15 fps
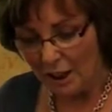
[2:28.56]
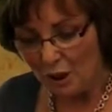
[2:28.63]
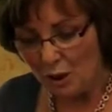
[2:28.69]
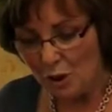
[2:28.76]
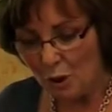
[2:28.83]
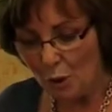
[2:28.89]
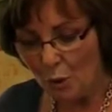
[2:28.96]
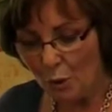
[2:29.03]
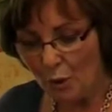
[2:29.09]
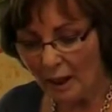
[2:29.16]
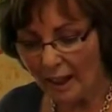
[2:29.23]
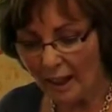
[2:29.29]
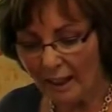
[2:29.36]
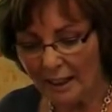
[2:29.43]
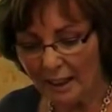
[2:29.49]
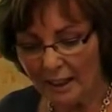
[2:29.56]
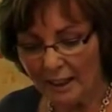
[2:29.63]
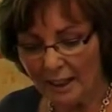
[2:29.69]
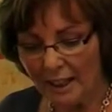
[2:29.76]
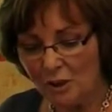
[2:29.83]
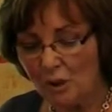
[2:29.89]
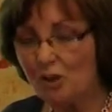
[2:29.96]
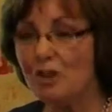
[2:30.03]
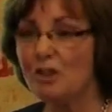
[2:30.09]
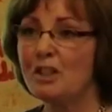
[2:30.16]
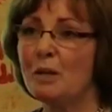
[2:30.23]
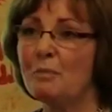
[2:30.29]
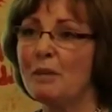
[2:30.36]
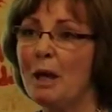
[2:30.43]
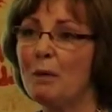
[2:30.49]
So in
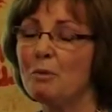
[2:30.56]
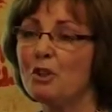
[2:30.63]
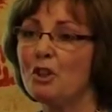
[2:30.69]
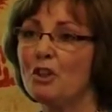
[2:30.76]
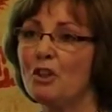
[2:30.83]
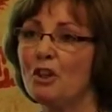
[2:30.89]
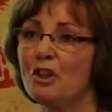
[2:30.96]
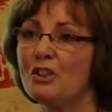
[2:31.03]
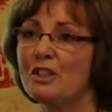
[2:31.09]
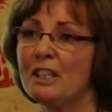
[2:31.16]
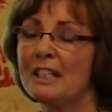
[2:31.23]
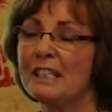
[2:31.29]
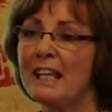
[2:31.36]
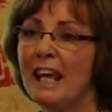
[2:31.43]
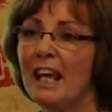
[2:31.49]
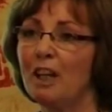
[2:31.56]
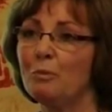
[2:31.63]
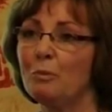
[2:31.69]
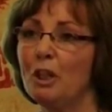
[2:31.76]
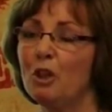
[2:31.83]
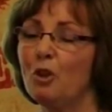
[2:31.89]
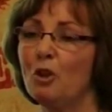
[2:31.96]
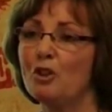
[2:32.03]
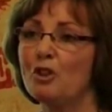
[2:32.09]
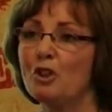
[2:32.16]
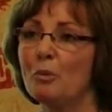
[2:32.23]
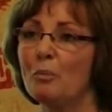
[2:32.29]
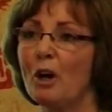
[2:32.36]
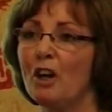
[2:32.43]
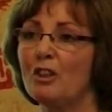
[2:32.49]
September 2010, we launched
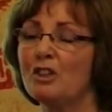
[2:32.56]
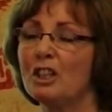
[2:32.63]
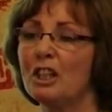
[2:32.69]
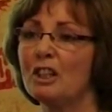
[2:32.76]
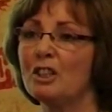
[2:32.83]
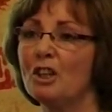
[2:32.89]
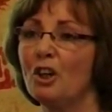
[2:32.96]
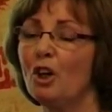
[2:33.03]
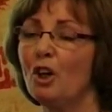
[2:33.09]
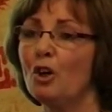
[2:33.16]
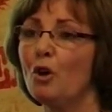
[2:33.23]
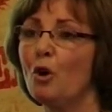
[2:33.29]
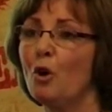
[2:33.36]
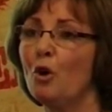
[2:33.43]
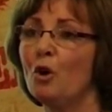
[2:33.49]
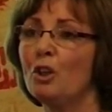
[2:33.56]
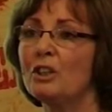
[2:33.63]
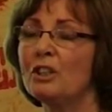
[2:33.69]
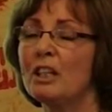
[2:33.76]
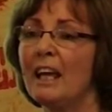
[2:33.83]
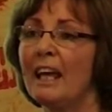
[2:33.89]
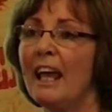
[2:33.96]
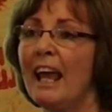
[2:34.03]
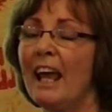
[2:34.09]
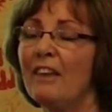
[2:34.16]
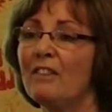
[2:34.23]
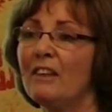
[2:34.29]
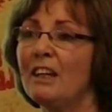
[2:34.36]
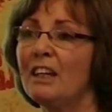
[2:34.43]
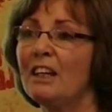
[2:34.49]
a project called
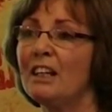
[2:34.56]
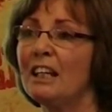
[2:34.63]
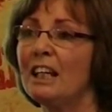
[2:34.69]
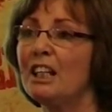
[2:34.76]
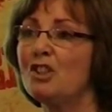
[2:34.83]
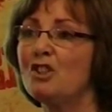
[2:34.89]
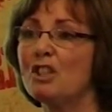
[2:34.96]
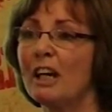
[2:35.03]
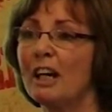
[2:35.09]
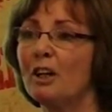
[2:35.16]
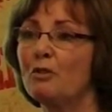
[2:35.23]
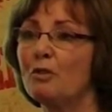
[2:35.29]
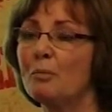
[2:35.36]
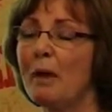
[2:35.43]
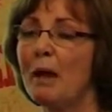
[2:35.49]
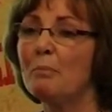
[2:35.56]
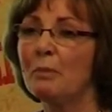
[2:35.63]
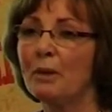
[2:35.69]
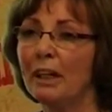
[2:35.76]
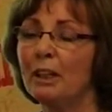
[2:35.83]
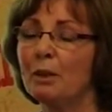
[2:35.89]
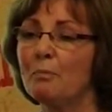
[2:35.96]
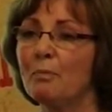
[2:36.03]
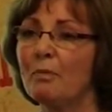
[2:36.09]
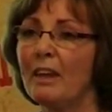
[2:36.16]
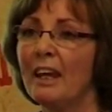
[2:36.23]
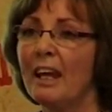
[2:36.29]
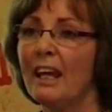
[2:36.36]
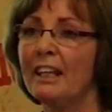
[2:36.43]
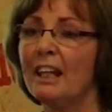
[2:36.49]
Ethical and Shared Remembering,
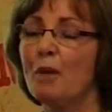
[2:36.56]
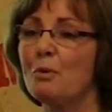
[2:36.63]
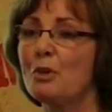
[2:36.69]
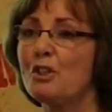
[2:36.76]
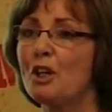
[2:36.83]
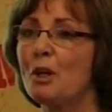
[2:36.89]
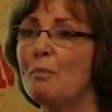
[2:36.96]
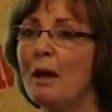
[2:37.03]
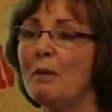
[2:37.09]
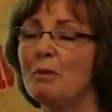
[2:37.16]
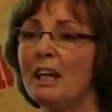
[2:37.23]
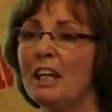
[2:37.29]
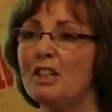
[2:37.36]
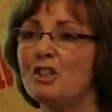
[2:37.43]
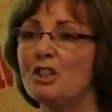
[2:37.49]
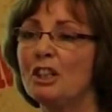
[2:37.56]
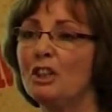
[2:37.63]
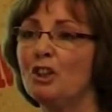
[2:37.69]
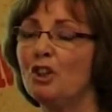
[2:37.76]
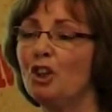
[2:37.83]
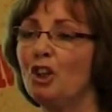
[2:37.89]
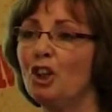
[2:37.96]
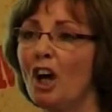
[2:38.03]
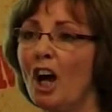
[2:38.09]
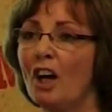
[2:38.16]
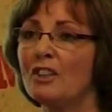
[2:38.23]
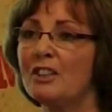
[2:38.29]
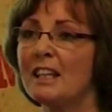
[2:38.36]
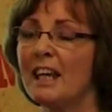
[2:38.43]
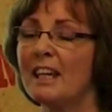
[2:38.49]
and that was commemoration in a new
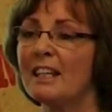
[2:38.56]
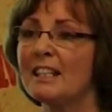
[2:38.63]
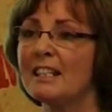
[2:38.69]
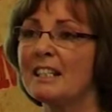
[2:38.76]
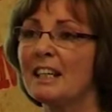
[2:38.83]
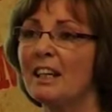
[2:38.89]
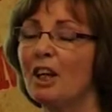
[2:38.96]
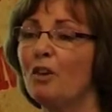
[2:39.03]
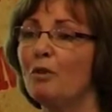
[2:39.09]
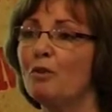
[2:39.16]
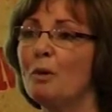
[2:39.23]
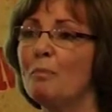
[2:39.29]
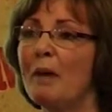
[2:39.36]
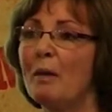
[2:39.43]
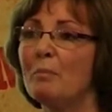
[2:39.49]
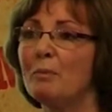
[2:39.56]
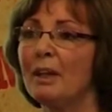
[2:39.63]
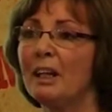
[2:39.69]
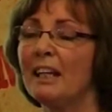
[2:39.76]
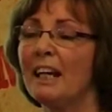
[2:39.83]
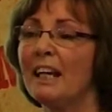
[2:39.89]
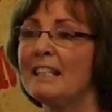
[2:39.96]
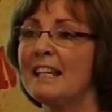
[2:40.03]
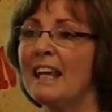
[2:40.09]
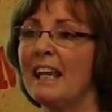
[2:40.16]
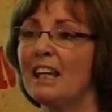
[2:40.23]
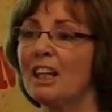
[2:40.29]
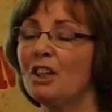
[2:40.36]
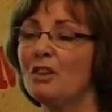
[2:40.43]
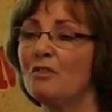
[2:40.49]
context, remembering a
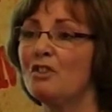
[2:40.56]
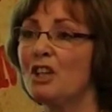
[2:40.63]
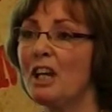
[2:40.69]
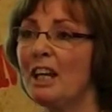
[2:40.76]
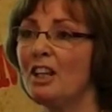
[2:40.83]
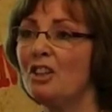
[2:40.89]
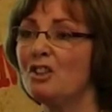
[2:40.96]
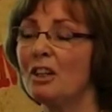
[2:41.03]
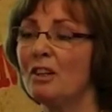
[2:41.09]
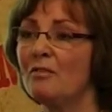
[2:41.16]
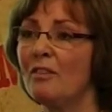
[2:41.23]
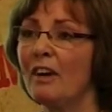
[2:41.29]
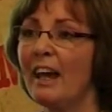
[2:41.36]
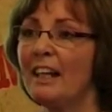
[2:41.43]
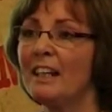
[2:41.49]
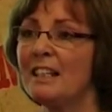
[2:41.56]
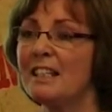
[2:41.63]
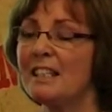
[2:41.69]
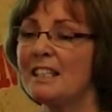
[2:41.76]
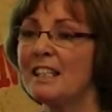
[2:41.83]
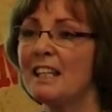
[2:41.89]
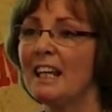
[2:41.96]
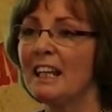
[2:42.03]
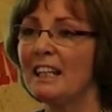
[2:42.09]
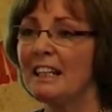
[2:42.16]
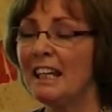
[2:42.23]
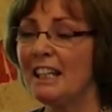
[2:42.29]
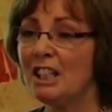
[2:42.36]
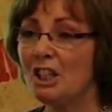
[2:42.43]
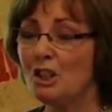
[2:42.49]
decade of change and violence,
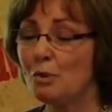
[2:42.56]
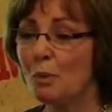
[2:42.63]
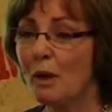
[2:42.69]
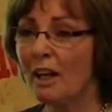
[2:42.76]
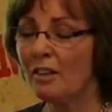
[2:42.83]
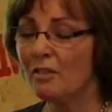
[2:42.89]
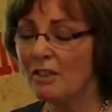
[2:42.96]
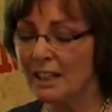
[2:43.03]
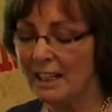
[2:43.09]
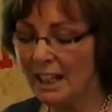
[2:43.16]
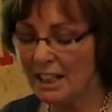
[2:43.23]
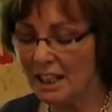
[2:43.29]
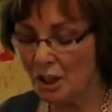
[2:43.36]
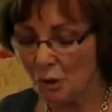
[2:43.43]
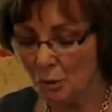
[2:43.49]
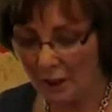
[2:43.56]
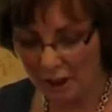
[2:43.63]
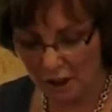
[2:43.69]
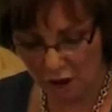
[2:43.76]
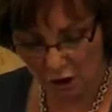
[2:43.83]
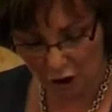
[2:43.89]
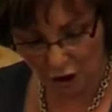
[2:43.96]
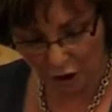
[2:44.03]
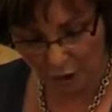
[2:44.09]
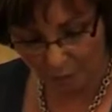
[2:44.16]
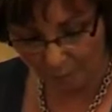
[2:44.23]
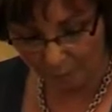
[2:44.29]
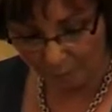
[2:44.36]
1912 to 1922.